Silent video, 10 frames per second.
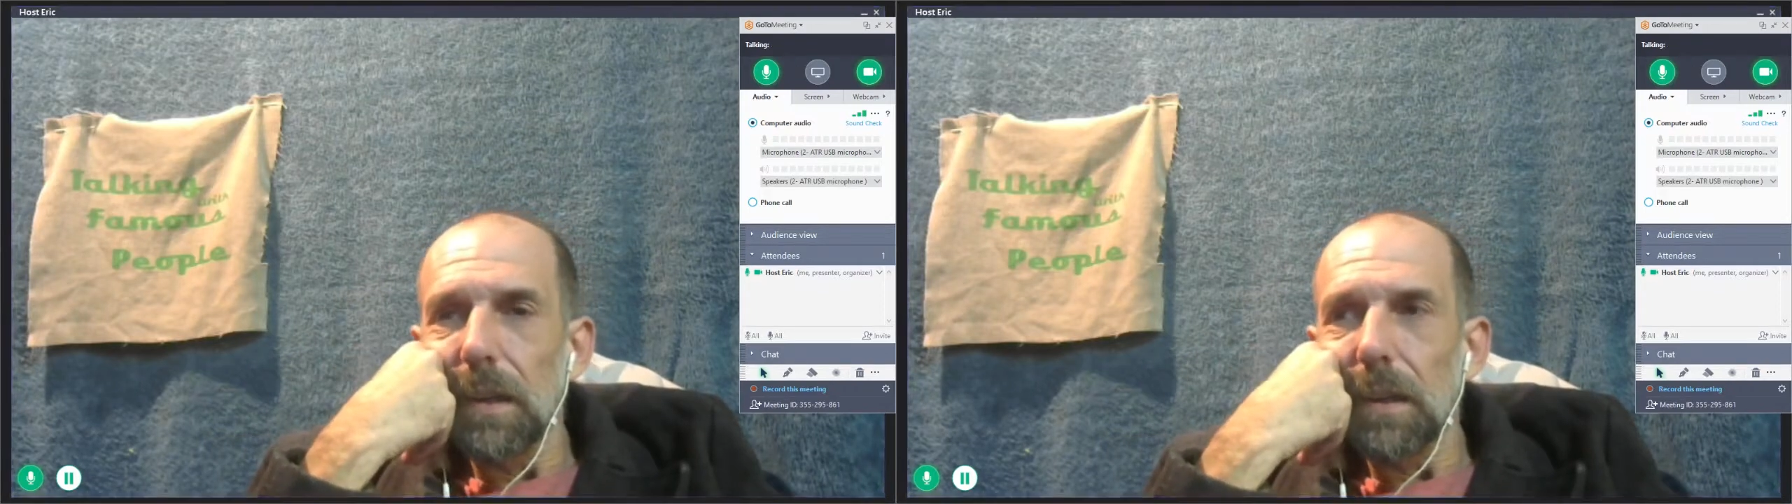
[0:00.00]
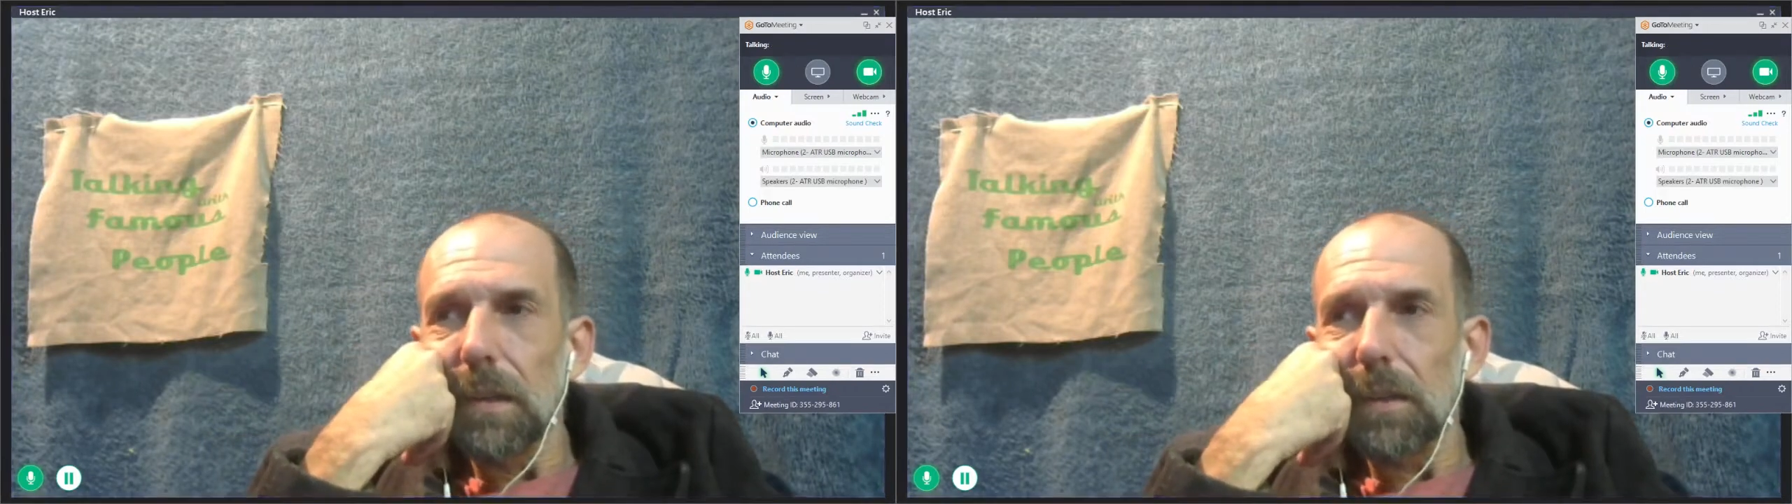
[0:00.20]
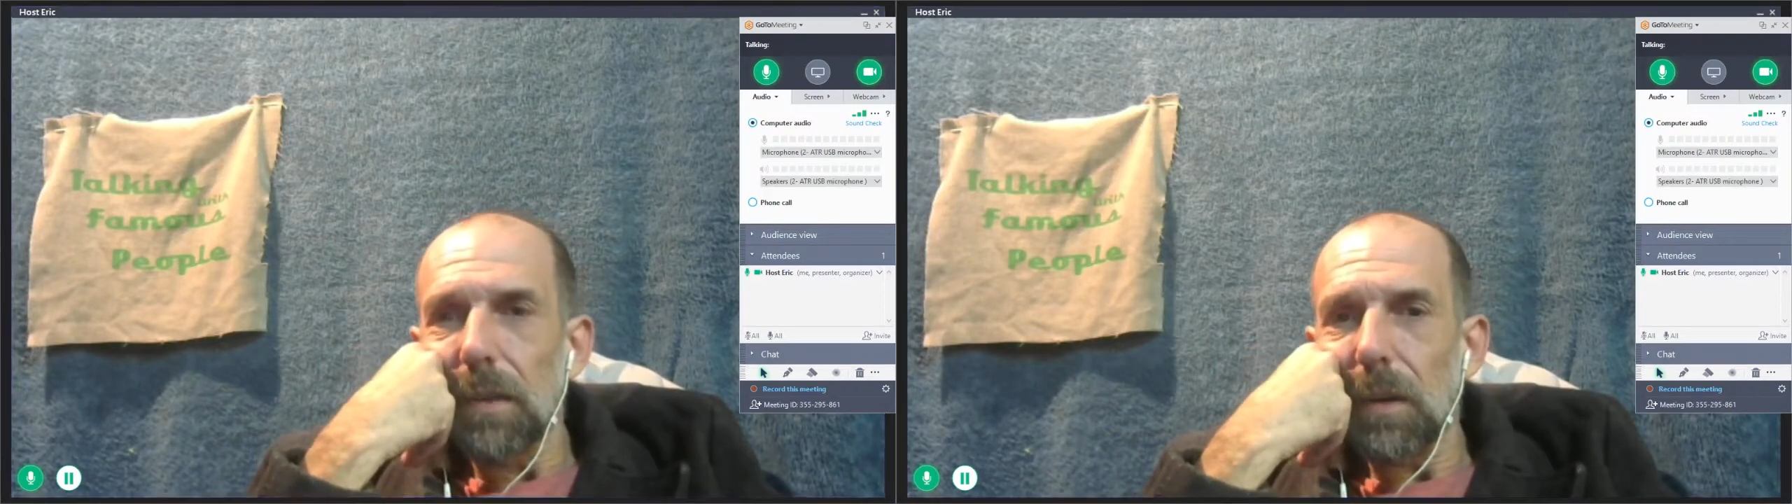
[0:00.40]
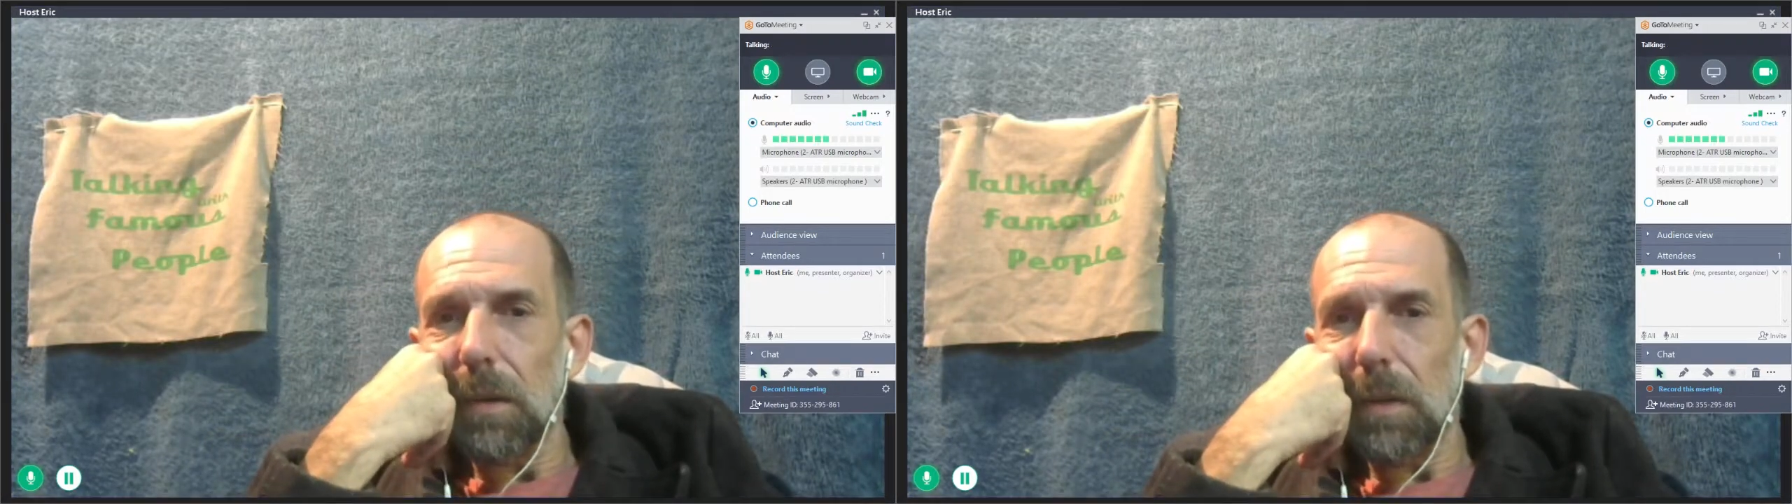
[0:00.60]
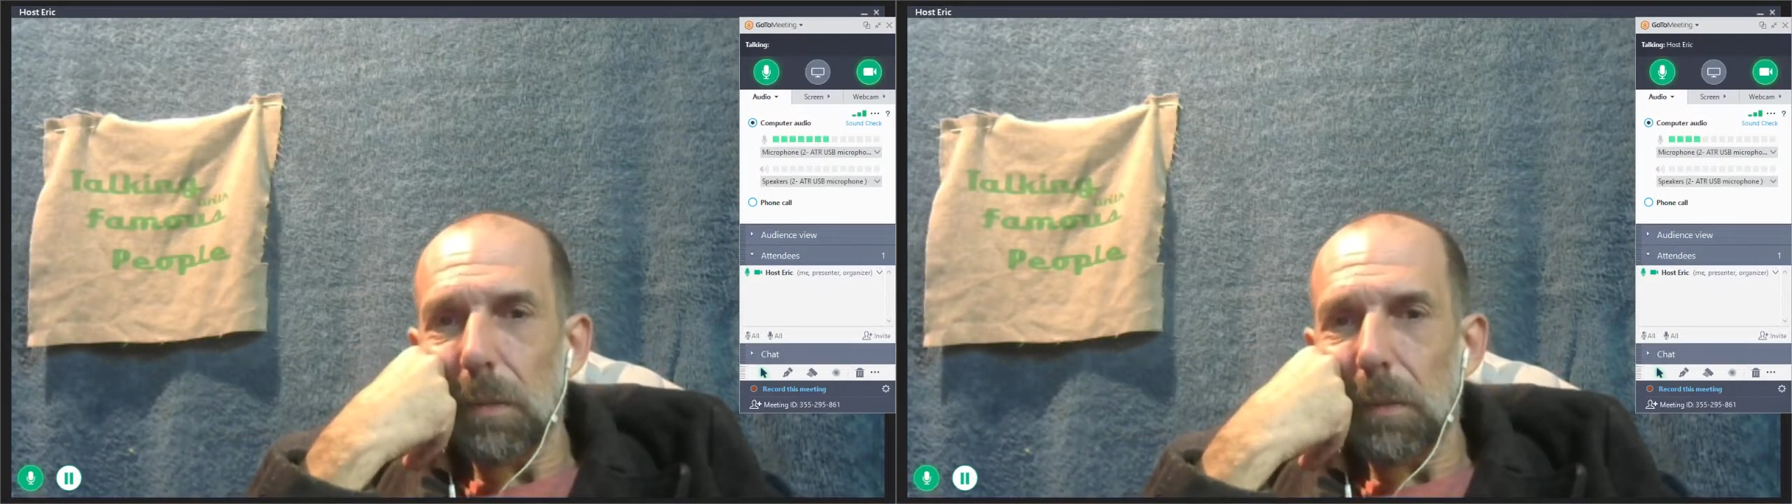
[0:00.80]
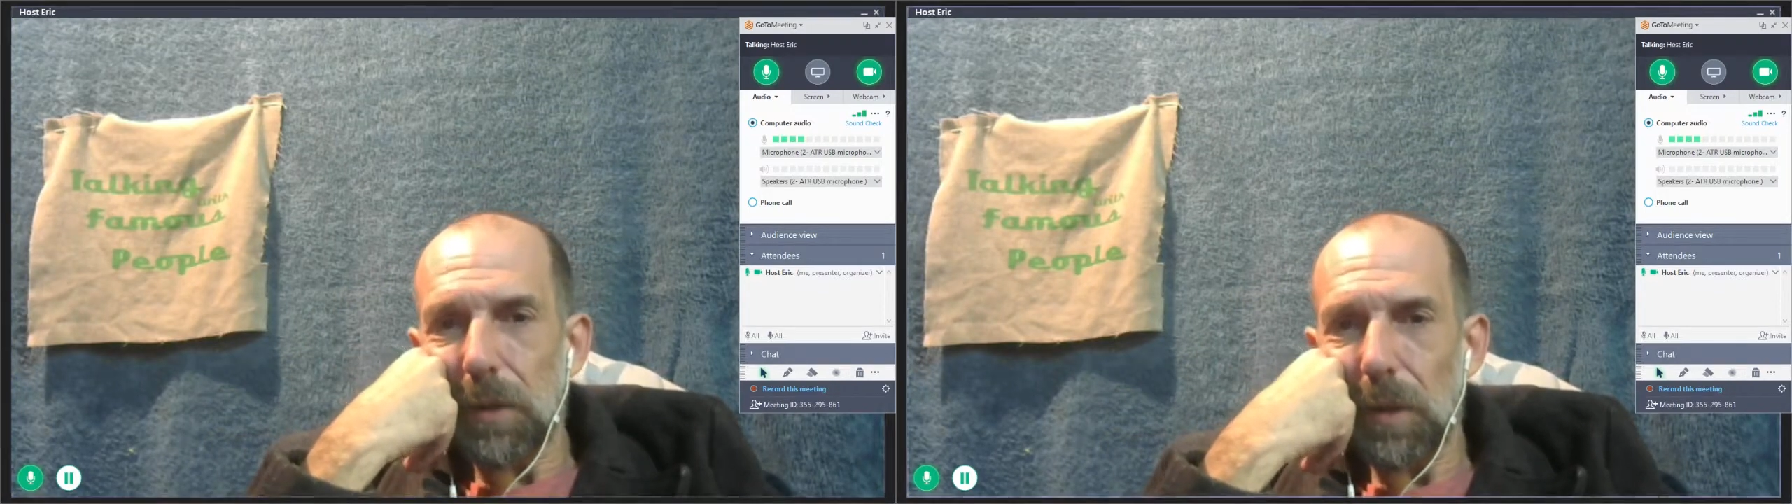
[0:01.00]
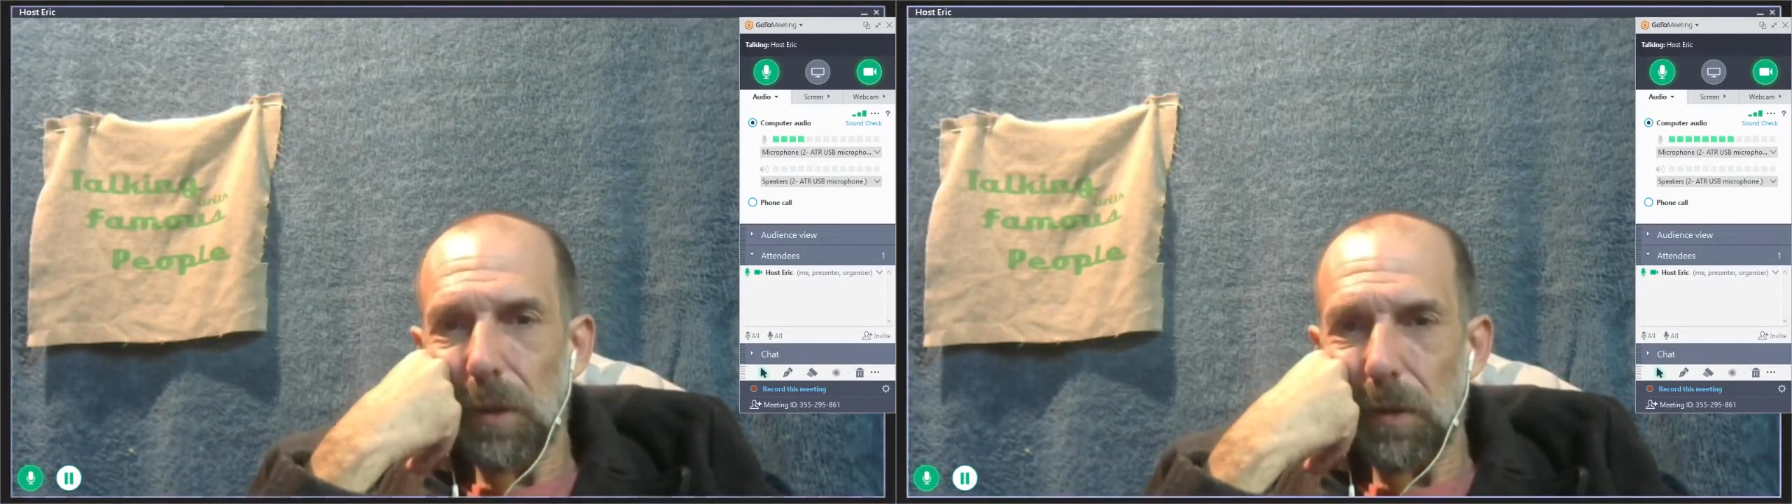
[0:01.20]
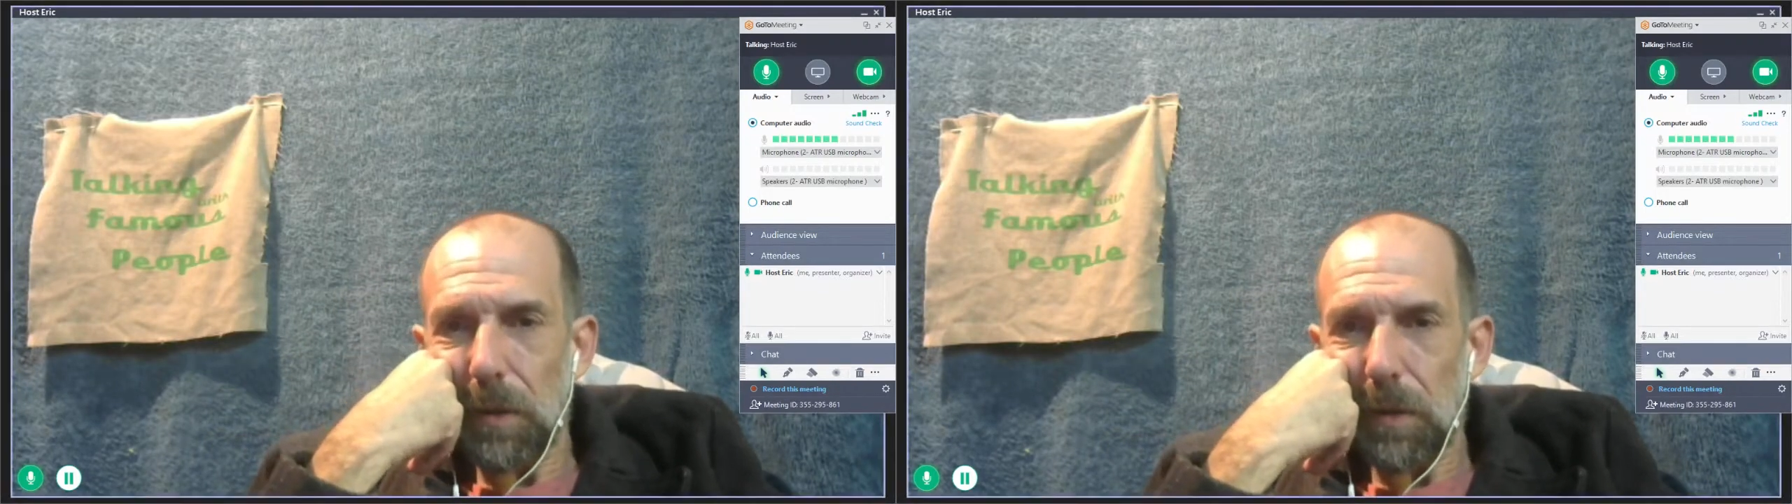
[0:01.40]
So, number
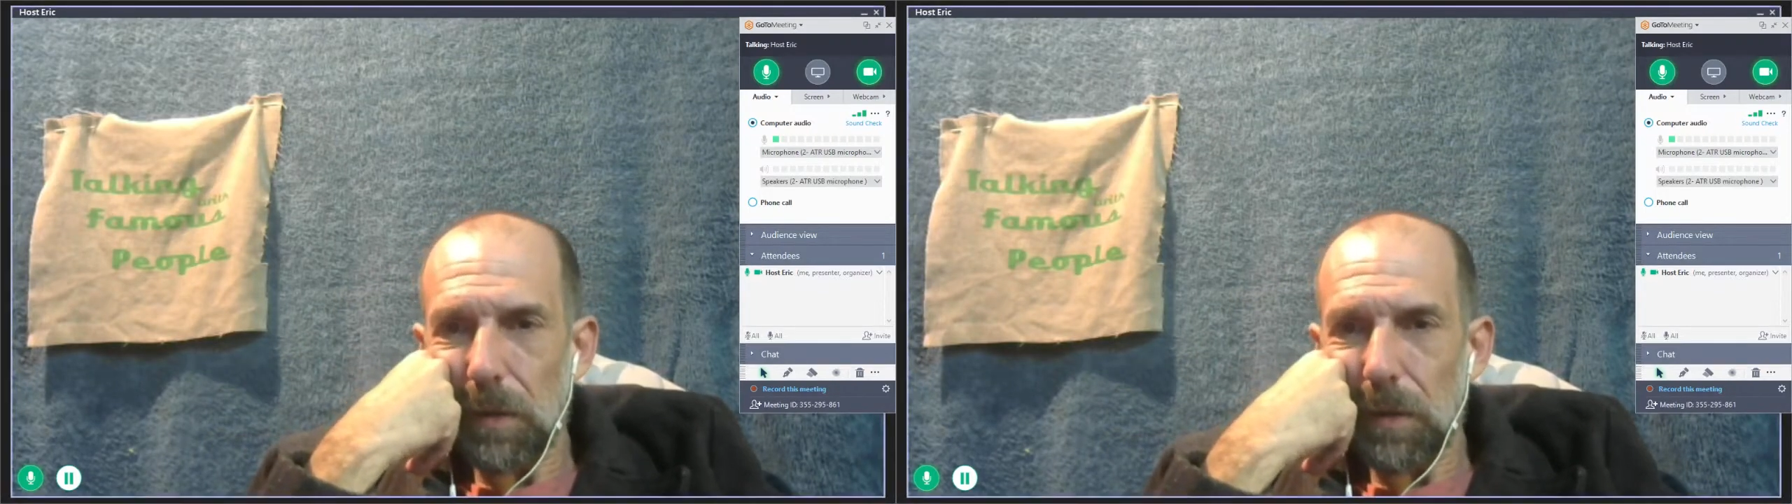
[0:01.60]
two,